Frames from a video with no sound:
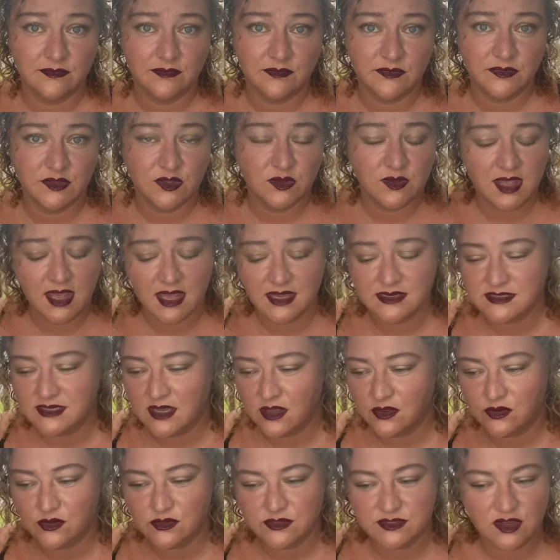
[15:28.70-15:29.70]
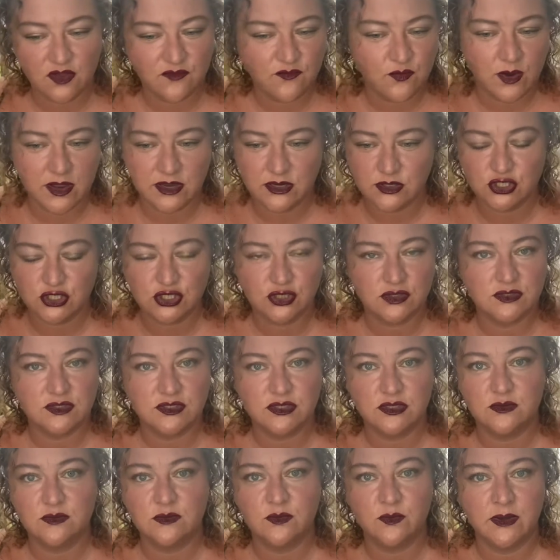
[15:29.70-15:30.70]
You can't tell yourself what you should
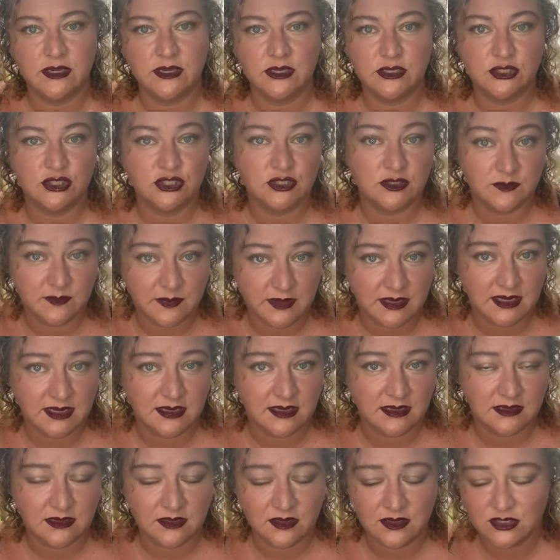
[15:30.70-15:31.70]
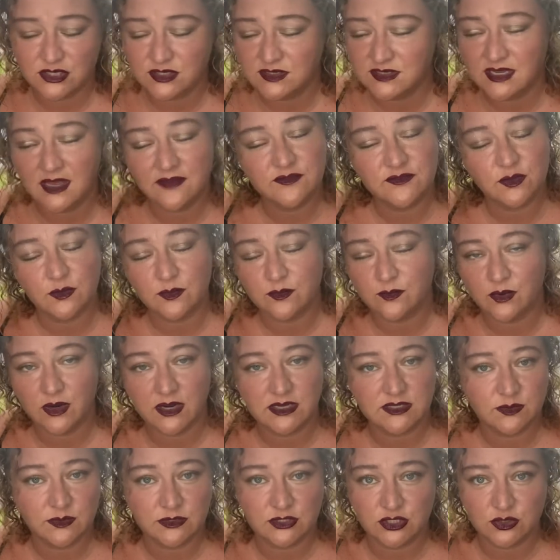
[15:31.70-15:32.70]
do and what you should be. You just have to
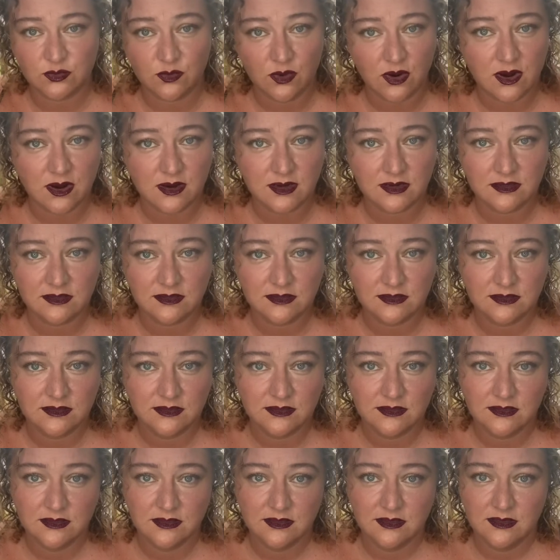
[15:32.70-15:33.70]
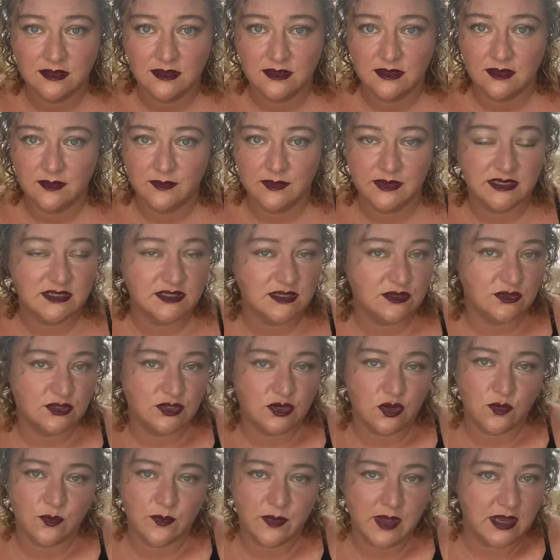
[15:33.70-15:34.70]
embrace what you are. Because there's
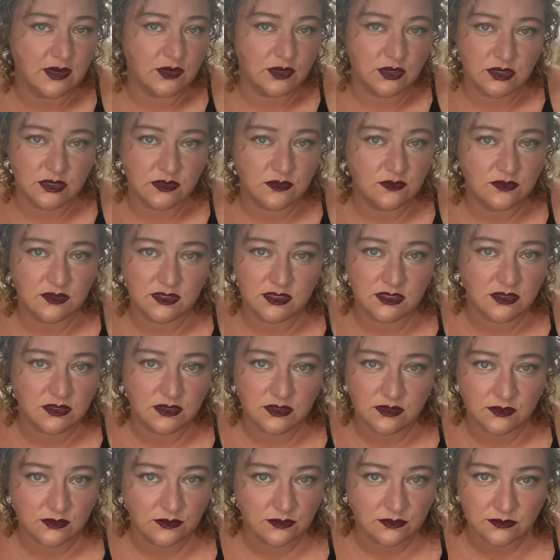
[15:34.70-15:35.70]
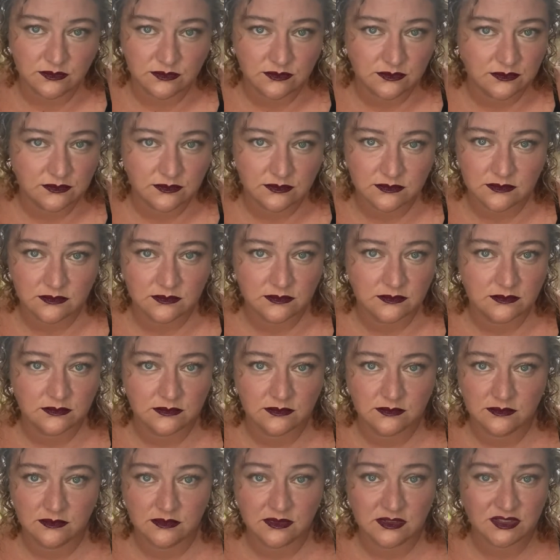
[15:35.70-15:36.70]
no better you than you.
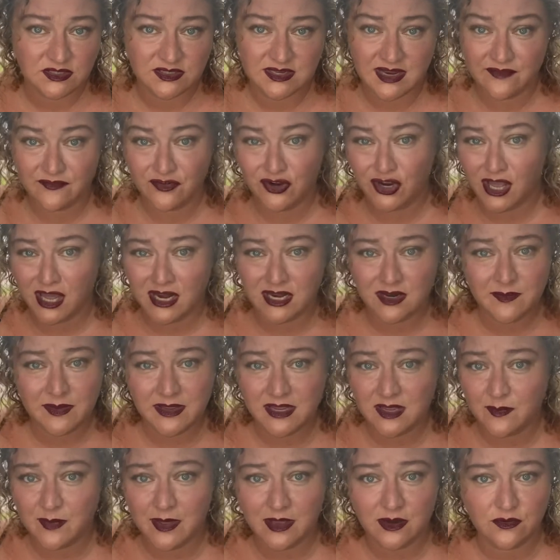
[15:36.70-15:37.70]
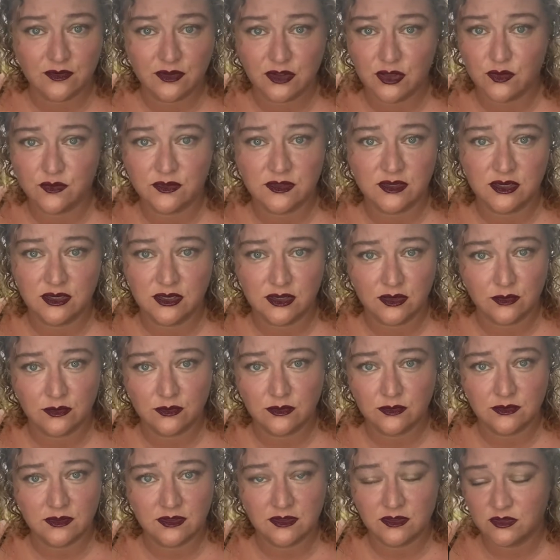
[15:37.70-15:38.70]
There's never gonna be a better you than you.
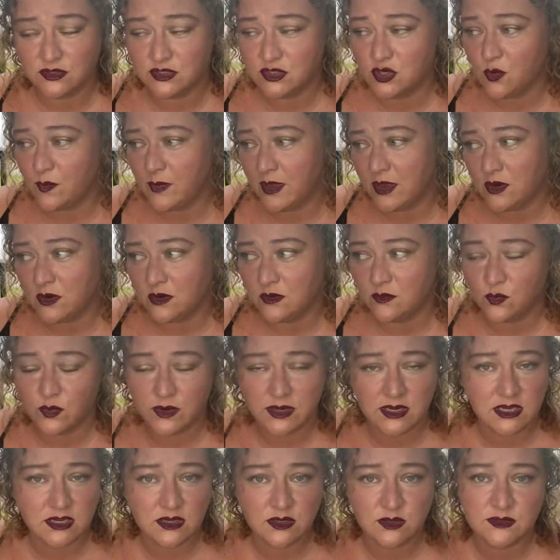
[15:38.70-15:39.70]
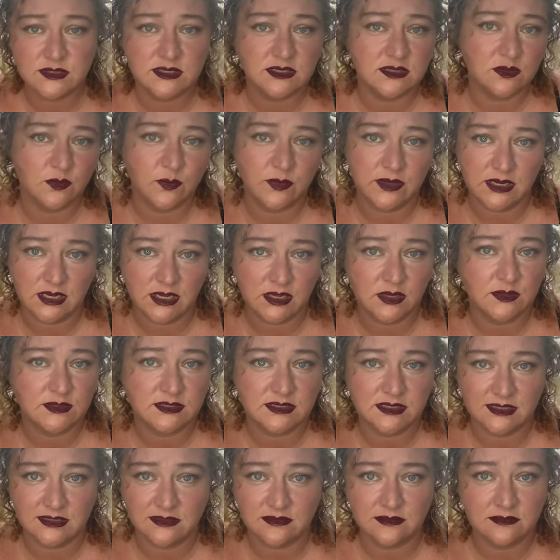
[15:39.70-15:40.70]
And there's no better Whitney Houston than Whitney
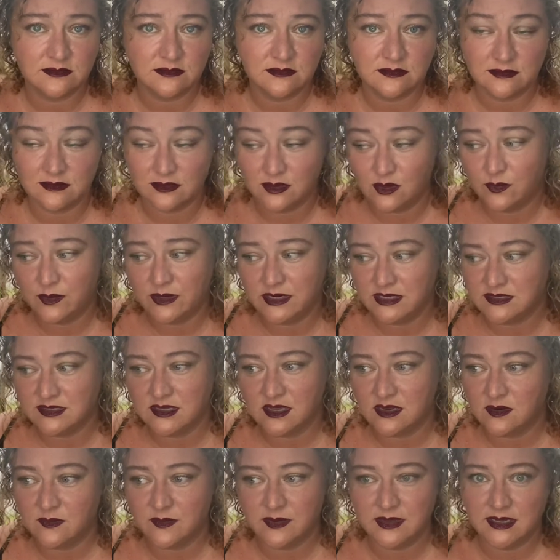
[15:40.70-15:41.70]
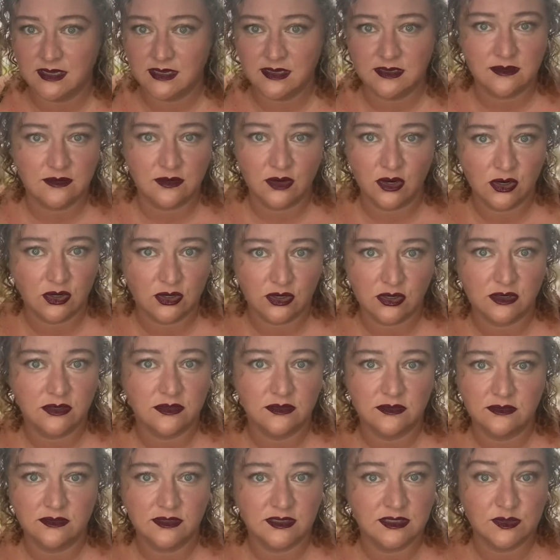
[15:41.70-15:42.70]
Houston. Nobody's gonna be her
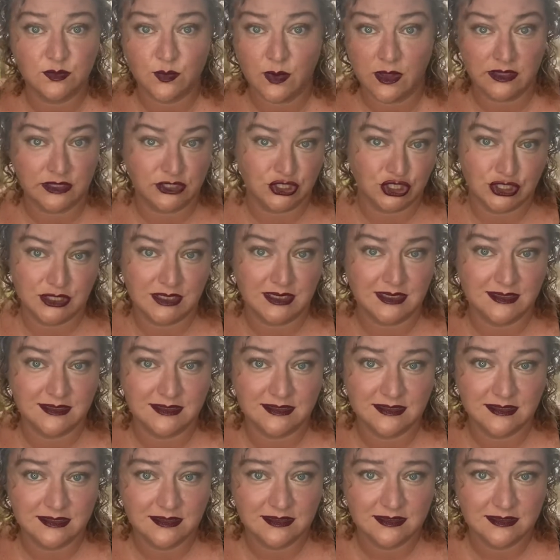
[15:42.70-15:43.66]
as well as she is.